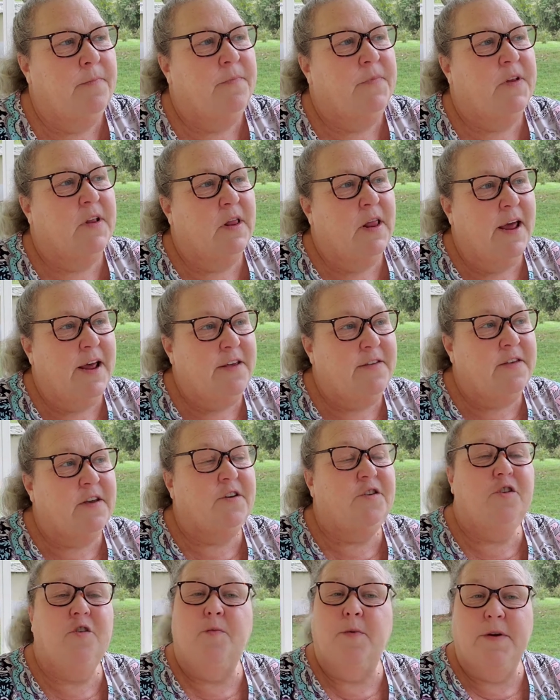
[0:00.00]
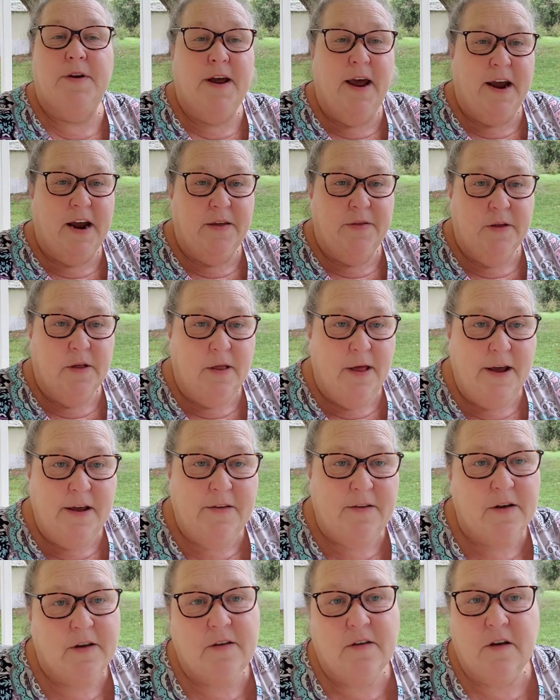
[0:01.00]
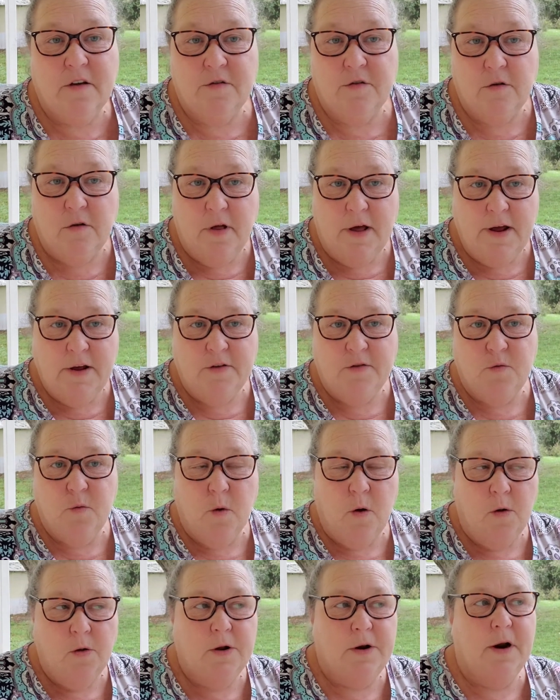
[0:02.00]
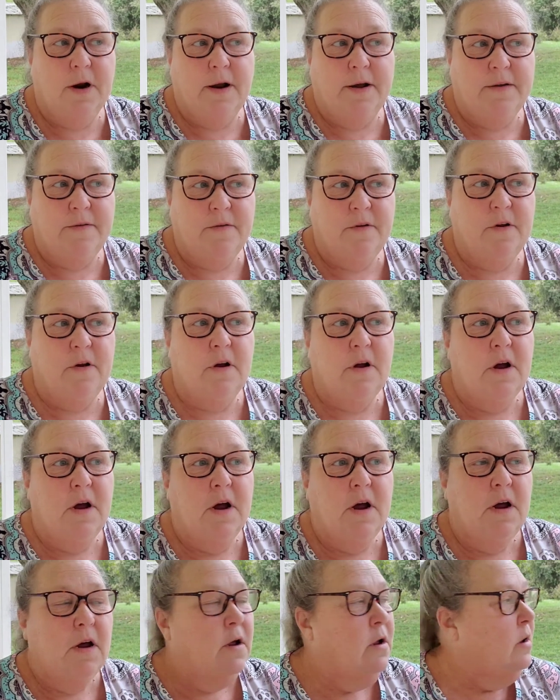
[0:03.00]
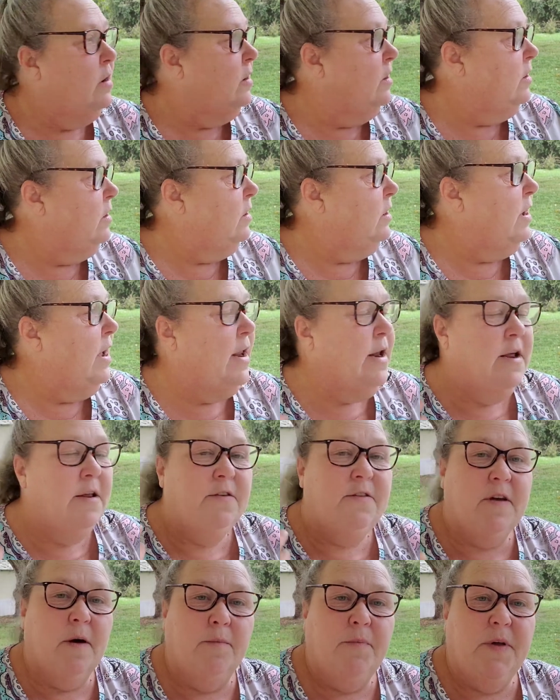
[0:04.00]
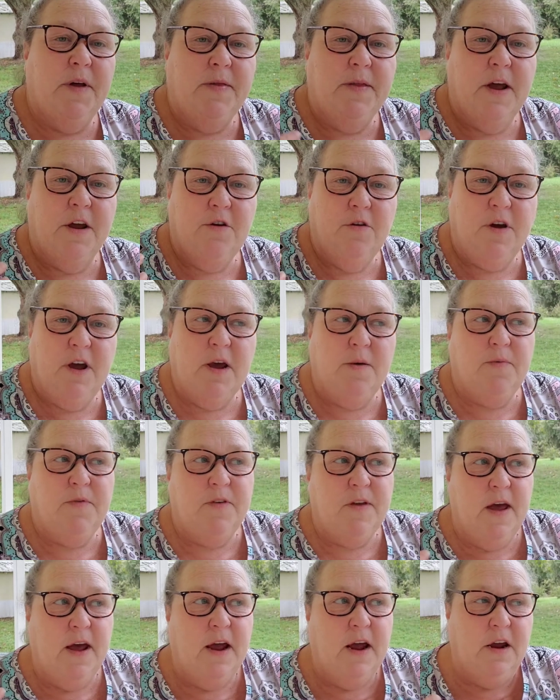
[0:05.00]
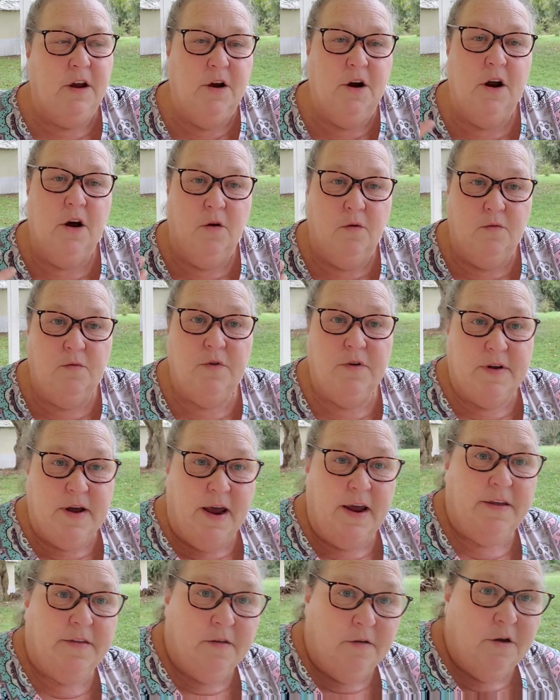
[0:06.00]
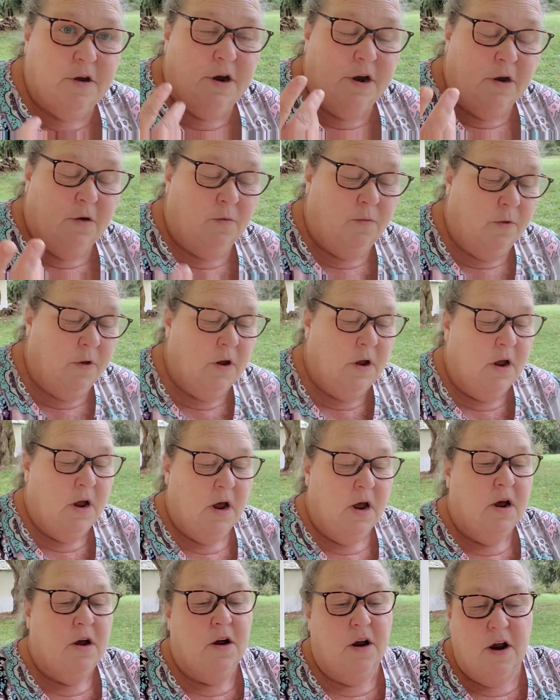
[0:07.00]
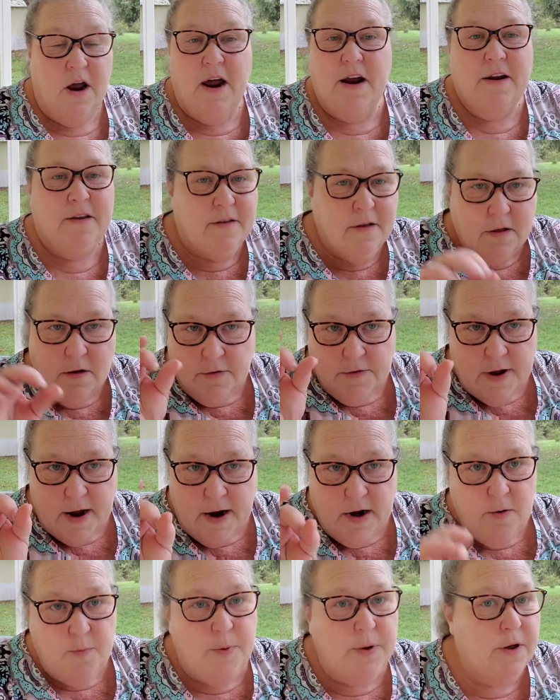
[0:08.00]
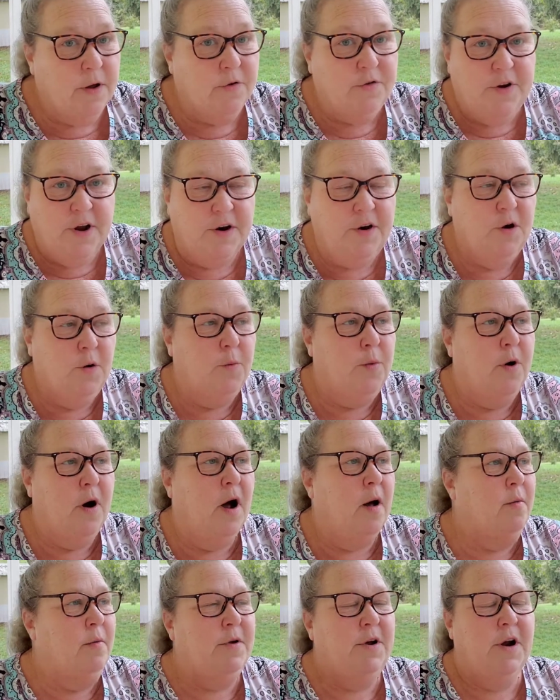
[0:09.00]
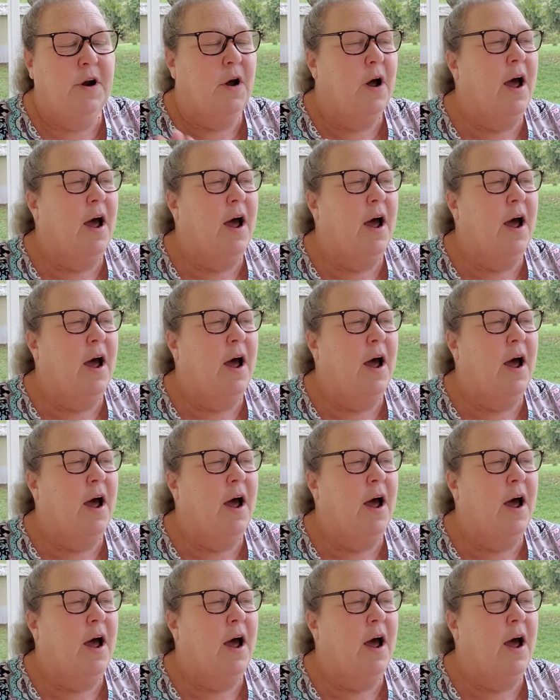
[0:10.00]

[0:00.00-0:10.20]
The Lasix, she's been taking the Lasix because her leg's swollen, and it's something that you keep saying, take, and it's a little tiny pill. She had no problem.